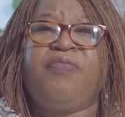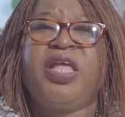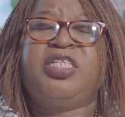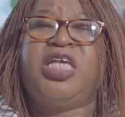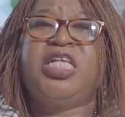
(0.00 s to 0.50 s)

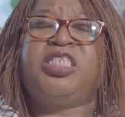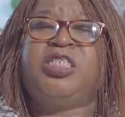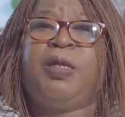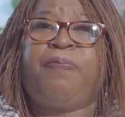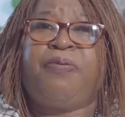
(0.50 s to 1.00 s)
It's
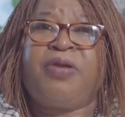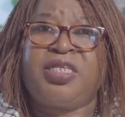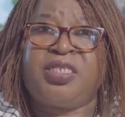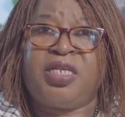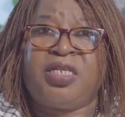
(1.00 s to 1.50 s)

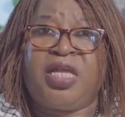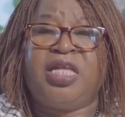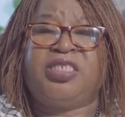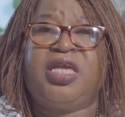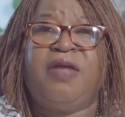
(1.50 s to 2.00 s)
depressing.
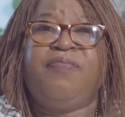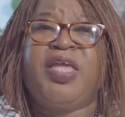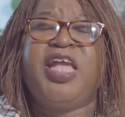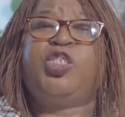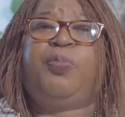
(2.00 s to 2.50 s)

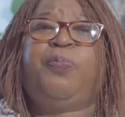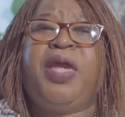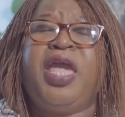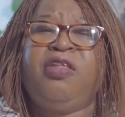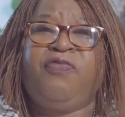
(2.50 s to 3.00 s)
It's
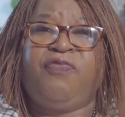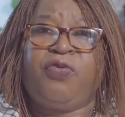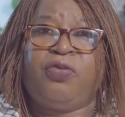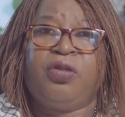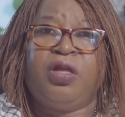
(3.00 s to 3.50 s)

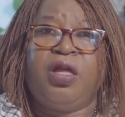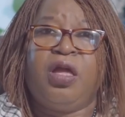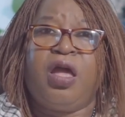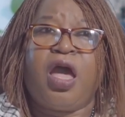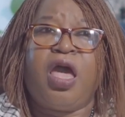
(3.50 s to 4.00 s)
painful.
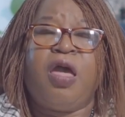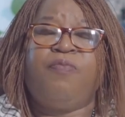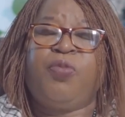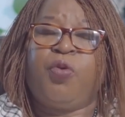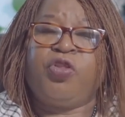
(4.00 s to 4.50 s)

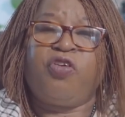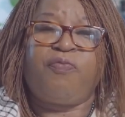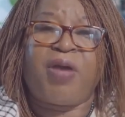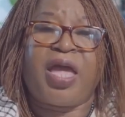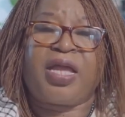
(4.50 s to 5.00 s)
One
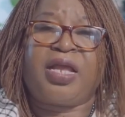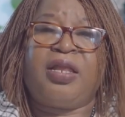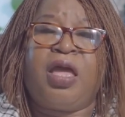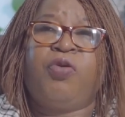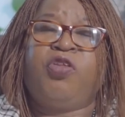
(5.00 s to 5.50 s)
of my
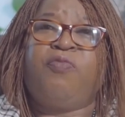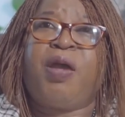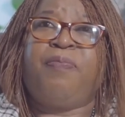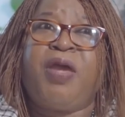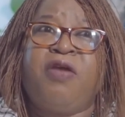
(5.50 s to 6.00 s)

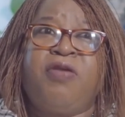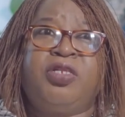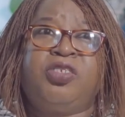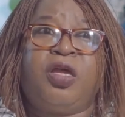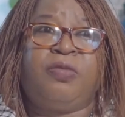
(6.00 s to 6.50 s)

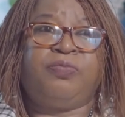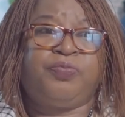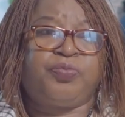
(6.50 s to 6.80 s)
parents, I